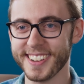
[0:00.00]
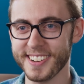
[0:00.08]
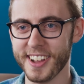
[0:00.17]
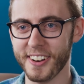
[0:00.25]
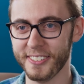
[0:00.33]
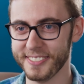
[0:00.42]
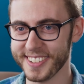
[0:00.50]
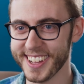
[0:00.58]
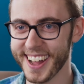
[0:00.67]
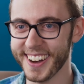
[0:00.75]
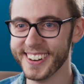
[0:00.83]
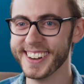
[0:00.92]
No, you
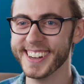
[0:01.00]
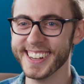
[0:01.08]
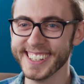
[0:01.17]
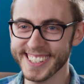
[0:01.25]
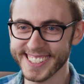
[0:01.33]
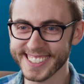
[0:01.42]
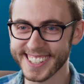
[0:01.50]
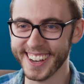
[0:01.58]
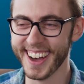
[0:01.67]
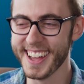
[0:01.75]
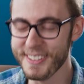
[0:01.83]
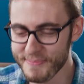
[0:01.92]
know?
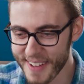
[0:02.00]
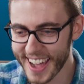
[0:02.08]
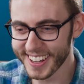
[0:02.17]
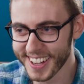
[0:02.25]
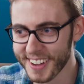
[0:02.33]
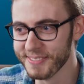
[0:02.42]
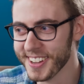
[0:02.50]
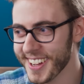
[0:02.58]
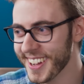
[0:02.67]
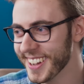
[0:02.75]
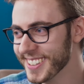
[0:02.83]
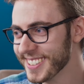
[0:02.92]
So I had to back up.
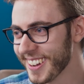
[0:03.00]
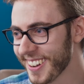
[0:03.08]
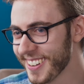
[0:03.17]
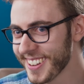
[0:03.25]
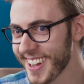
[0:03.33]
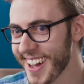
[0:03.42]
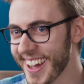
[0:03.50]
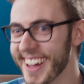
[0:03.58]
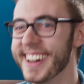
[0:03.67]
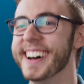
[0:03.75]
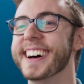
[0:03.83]
It's like, okay.